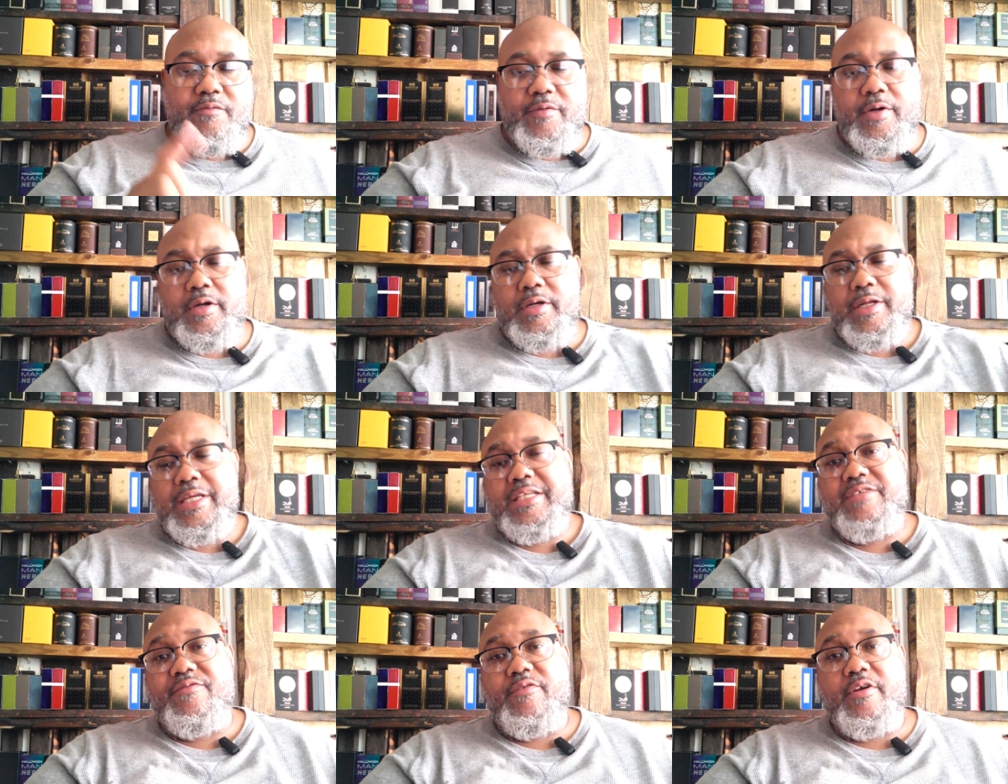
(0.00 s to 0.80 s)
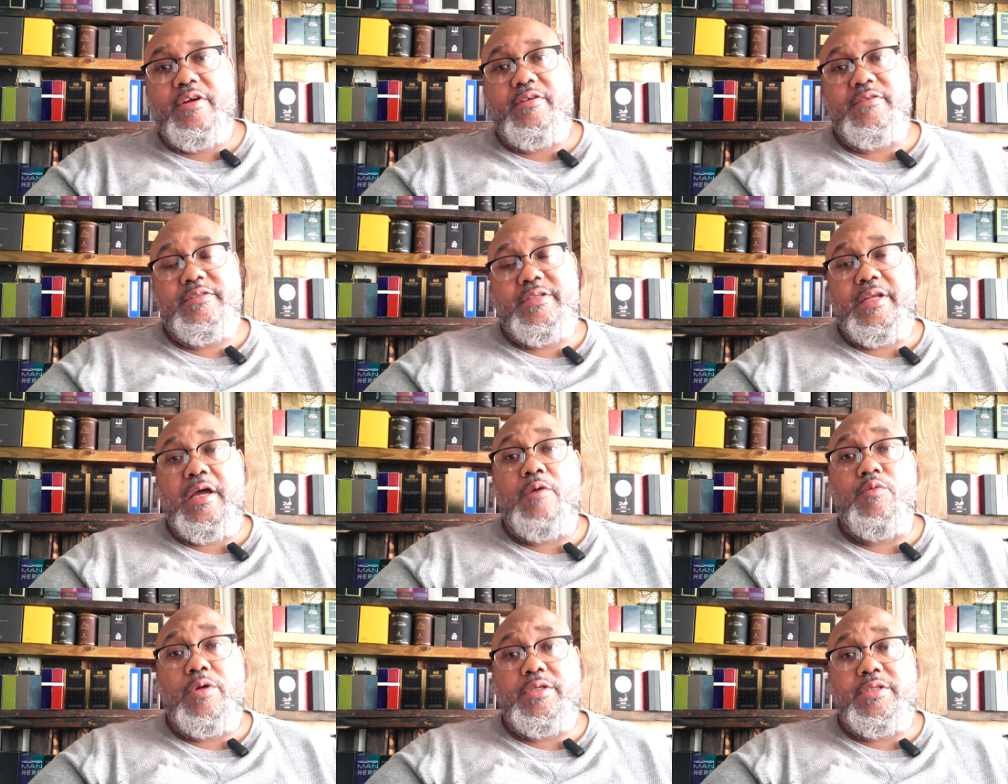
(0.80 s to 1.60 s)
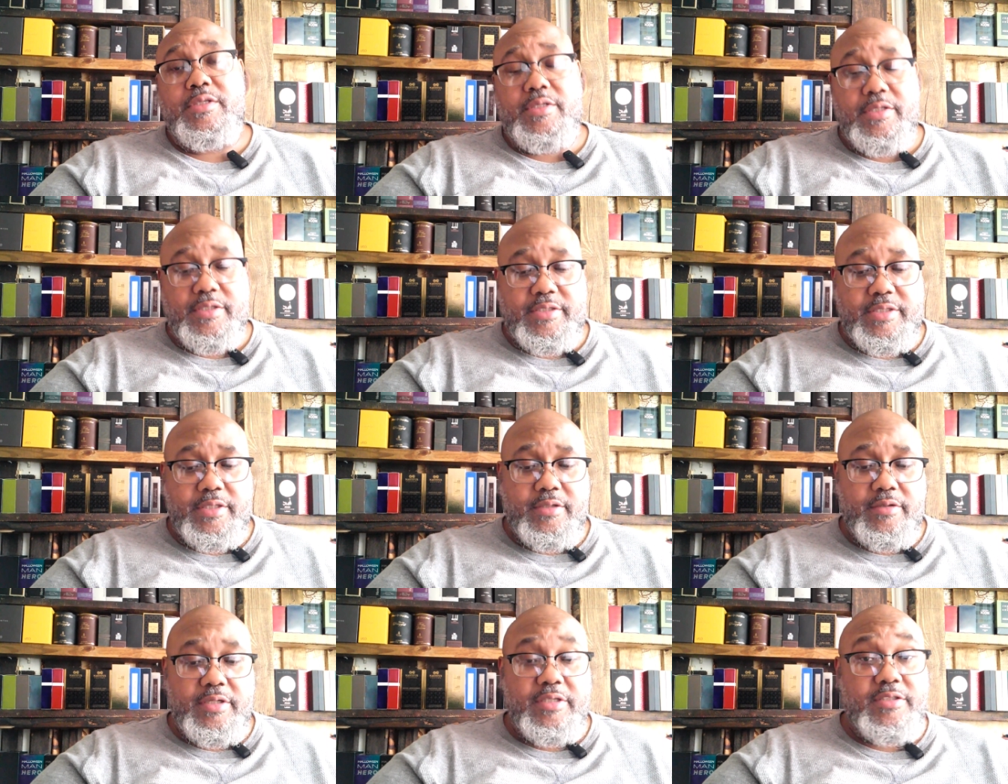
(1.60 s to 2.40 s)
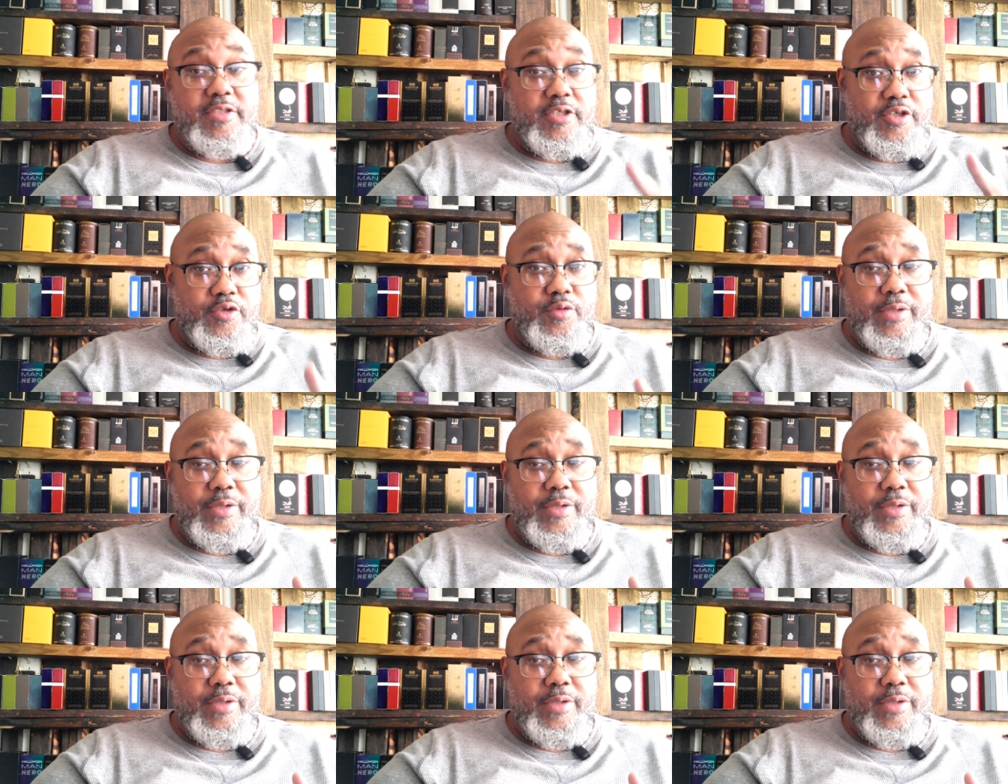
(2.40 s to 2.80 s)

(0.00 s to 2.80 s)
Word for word: fragrance that I want to consider is the new guy.